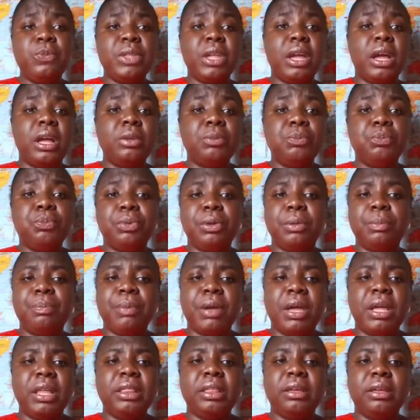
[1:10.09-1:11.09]
and
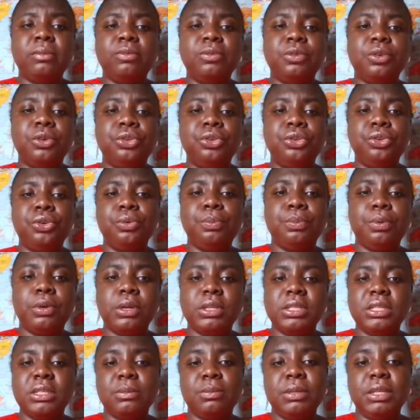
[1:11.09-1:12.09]
prepare them for new
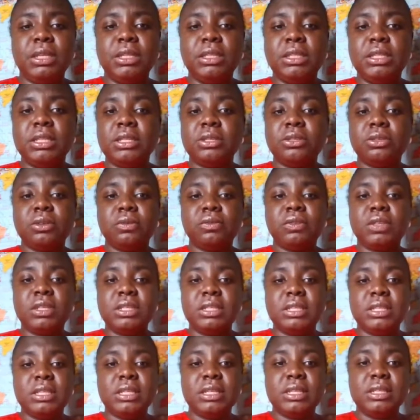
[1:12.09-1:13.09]
possibilities of this
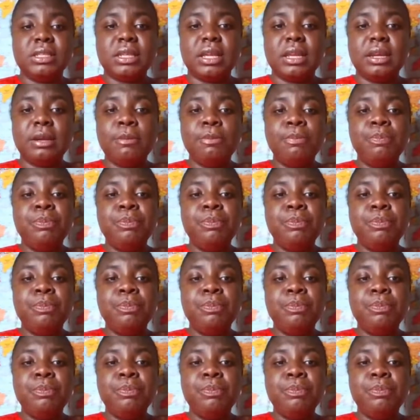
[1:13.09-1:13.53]
season